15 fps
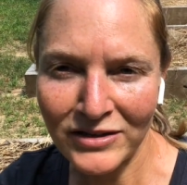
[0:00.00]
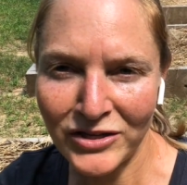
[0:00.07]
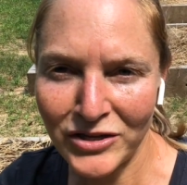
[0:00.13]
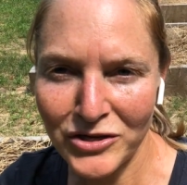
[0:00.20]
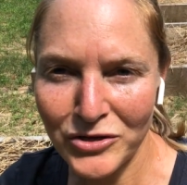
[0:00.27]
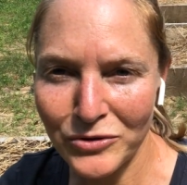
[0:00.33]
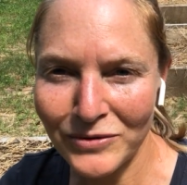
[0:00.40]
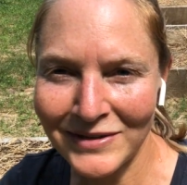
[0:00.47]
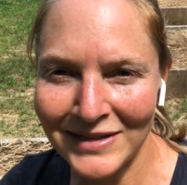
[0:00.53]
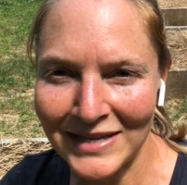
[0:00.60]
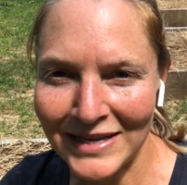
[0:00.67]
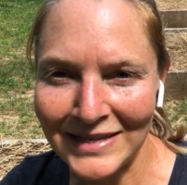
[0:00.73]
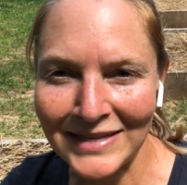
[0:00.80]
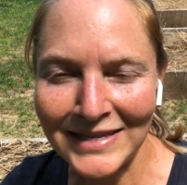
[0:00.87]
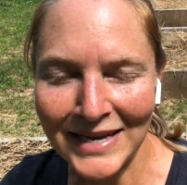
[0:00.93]
to use
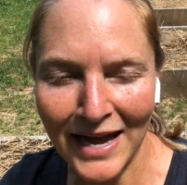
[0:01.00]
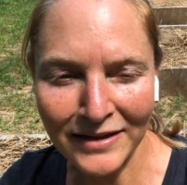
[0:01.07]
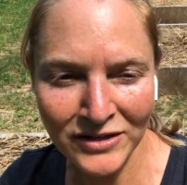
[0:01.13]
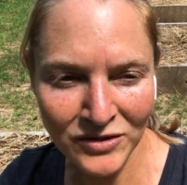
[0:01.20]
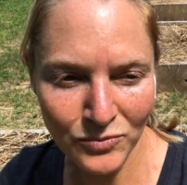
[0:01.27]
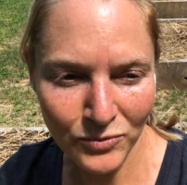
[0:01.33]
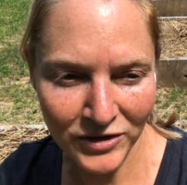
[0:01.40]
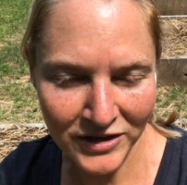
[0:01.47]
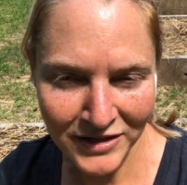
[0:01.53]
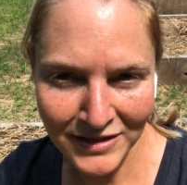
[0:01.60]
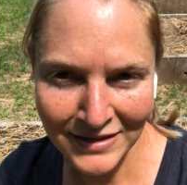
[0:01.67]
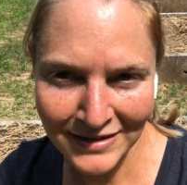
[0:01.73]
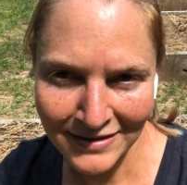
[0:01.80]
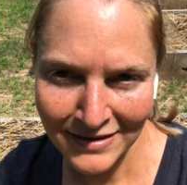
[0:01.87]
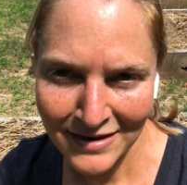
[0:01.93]
the dense
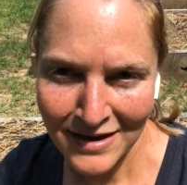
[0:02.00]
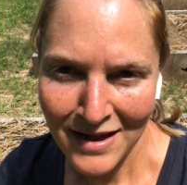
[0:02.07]
woods,